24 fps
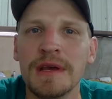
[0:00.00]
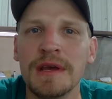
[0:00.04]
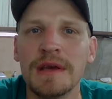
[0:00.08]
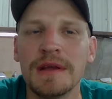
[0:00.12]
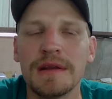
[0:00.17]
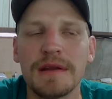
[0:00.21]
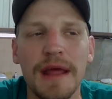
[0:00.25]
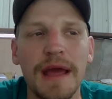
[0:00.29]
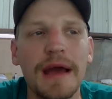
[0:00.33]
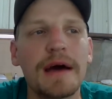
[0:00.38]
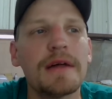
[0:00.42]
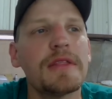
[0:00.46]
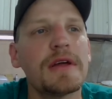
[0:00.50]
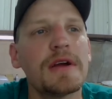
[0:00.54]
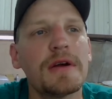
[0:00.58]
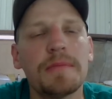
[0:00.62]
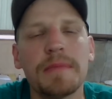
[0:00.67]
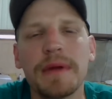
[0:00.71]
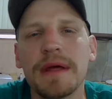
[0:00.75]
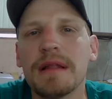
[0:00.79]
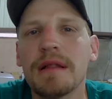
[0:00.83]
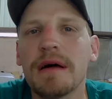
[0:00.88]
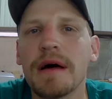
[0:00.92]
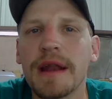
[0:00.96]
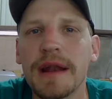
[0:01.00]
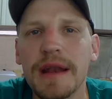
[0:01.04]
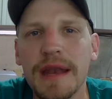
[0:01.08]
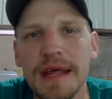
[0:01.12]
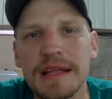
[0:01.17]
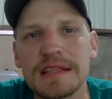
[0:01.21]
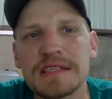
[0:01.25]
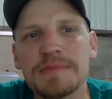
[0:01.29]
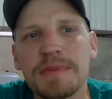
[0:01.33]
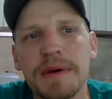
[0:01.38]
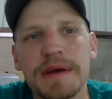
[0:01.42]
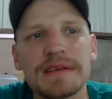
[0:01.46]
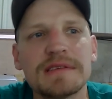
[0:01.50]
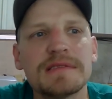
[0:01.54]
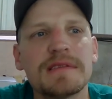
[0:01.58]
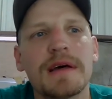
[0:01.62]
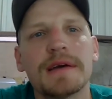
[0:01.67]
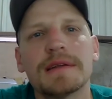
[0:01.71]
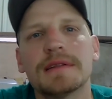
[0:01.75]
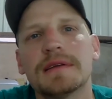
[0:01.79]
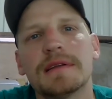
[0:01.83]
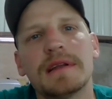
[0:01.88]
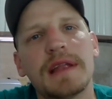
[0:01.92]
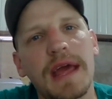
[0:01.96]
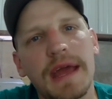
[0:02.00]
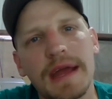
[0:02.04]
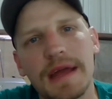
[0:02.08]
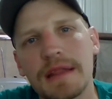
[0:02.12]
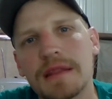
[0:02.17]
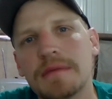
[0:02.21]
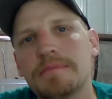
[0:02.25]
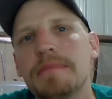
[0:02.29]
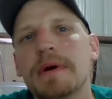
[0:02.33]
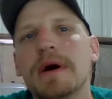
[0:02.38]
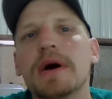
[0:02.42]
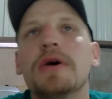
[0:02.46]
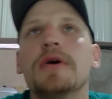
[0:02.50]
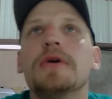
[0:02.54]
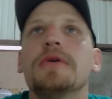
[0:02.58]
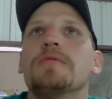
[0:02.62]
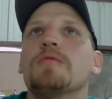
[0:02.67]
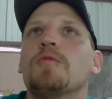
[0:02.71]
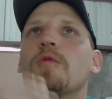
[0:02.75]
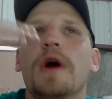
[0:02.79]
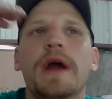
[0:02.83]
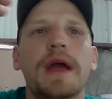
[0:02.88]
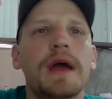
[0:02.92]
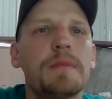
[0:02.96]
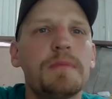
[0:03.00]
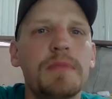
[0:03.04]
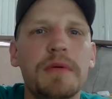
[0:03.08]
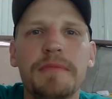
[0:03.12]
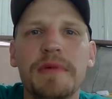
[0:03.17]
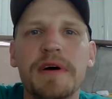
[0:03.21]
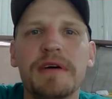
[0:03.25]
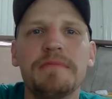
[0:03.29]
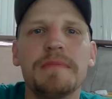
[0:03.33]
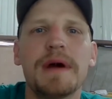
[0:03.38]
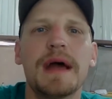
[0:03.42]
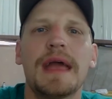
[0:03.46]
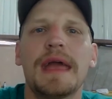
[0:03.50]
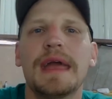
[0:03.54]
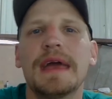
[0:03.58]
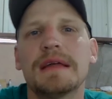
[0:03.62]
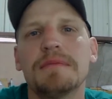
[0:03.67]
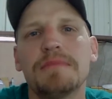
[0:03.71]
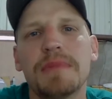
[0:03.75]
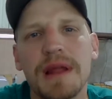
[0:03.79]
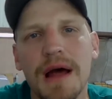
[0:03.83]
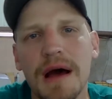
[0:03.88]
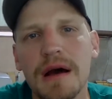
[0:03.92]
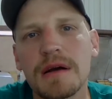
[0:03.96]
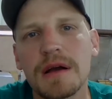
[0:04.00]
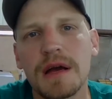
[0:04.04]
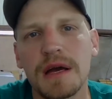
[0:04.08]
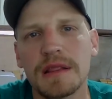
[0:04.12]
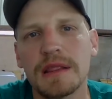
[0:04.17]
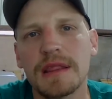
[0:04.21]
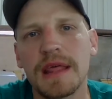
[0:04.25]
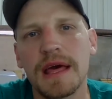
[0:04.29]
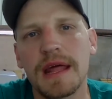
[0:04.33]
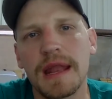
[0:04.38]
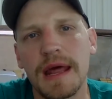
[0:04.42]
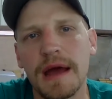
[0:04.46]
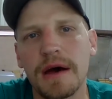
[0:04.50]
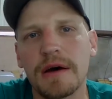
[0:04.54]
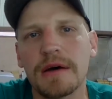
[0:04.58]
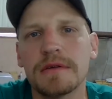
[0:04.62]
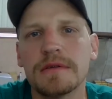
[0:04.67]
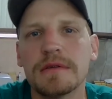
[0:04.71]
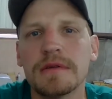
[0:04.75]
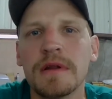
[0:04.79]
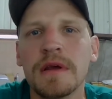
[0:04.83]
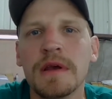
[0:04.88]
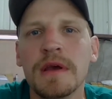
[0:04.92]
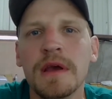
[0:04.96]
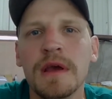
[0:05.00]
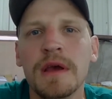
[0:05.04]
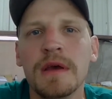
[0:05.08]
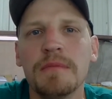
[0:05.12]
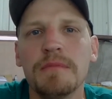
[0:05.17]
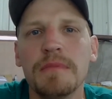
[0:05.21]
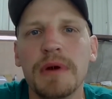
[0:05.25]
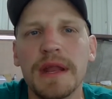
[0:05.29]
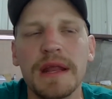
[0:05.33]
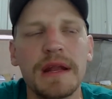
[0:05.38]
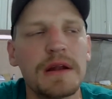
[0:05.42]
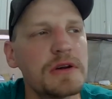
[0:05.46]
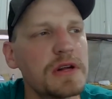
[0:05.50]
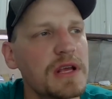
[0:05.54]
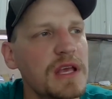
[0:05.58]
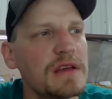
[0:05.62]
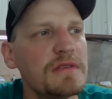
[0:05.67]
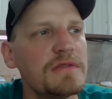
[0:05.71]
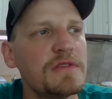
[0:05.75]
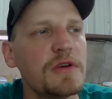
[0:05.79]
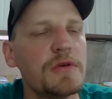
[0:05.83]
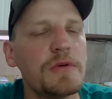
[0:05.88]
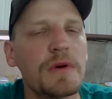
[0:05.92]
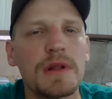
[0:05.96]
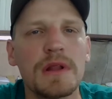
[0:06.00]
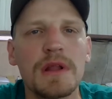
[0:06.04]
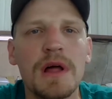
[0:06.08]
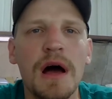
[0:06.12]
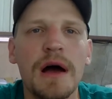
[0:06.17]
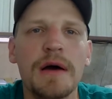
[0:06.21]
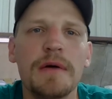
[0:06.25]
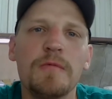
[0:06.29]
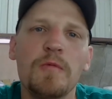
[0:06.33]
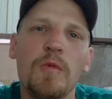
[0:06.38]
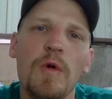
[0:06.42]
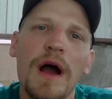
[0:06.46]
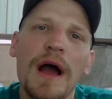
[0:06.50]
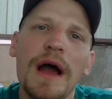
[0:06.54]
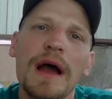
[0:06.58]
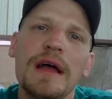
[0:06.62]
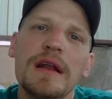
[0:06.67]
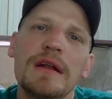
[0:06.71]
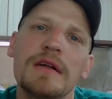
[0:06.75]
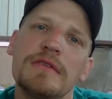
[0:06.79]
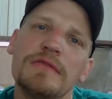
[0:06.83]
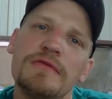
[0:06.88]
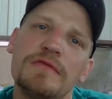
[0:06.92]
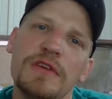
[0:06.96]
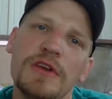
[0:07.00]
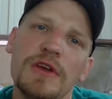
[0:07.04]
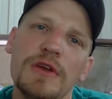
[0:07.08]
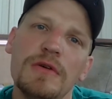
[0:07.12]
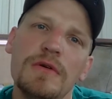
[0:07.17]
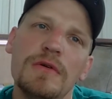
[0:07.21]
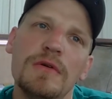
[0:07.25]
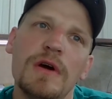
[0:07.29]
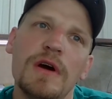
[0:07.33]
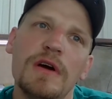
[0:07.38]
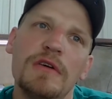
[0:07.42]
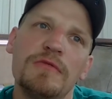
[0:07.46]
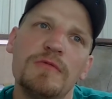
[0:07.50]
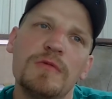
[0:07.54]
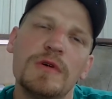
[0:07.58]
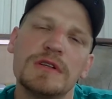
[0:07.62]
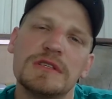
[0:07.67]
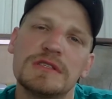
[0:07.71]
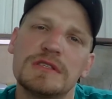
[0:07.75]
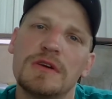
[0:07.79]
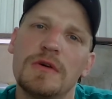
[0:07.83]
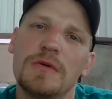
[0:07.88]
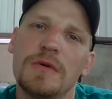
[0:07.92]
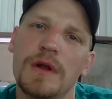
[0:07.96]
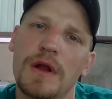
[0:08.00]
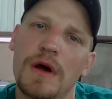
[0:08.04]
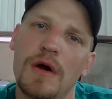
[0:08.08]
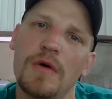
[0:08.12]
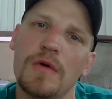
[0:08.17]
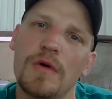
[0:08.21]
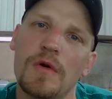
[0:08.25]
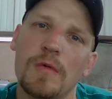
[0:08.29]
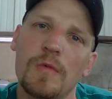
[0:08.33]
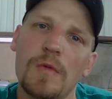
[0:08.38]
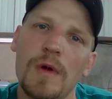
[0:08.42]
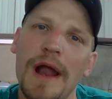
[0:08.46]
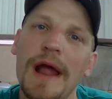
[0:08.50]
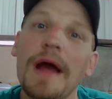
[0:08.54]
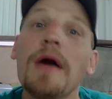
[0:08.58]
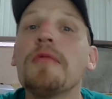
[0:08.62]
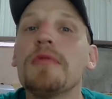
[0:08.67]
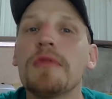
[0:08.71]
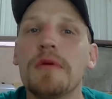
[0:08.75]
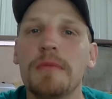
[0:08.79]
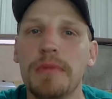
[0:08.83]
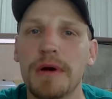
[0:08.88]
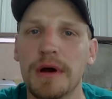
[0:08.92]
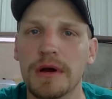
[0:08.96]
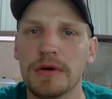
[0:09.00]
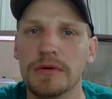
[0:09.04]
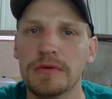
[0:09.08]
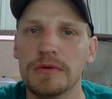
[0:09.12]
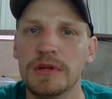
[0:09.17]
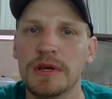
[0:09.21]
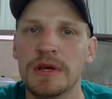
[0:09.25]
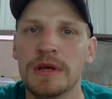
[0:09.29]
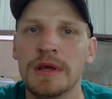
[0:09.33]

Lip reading: Now, there'll be a lot of dead space like the deck of the boat and way up above my head, but I'll cut that out. But it'll give you a lot wider view of what's going on around the boat.